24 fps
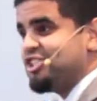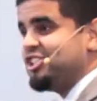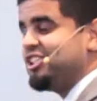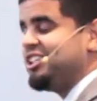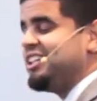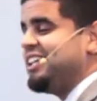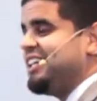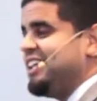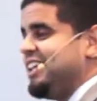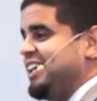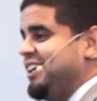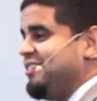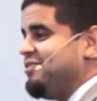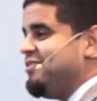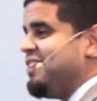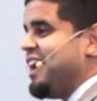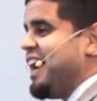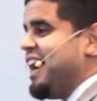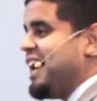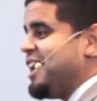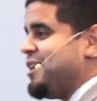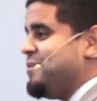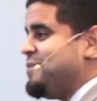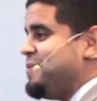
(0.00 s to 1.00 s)
to
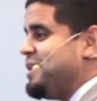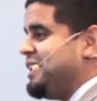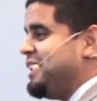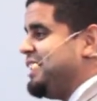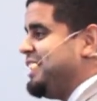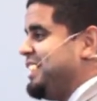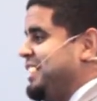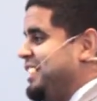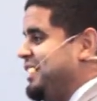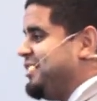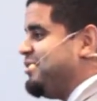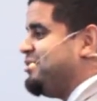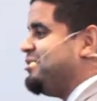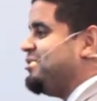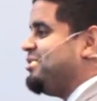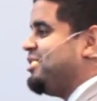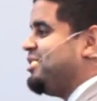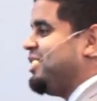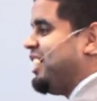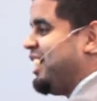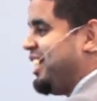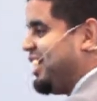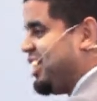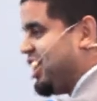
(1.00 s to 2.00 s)
give Adam and
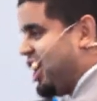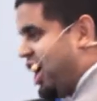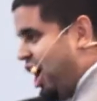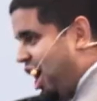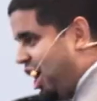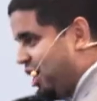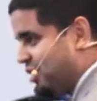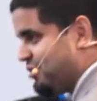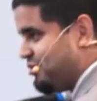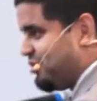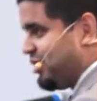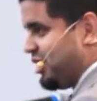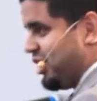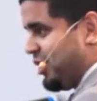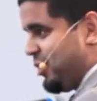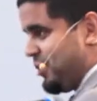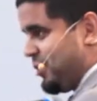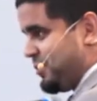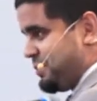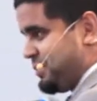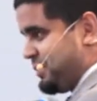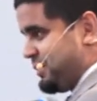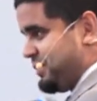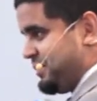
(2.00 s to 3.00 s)
Eve an
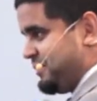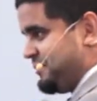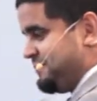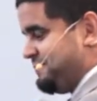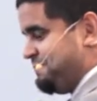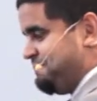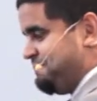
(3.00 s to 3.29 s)
envelope.